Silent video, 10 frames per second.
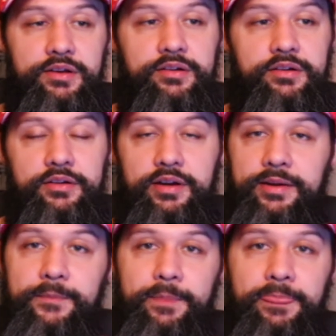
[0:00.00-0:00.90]
Alright.
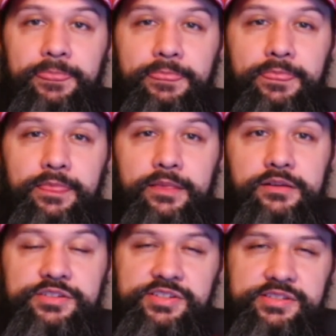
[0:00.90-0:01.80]

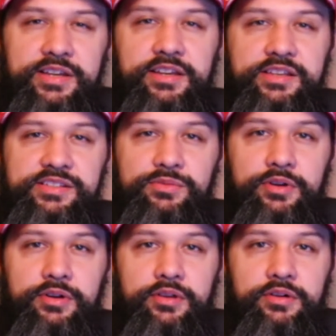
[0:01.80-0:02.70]
Just take it easy one
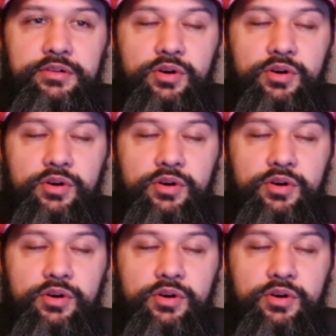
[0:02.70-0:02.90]
another.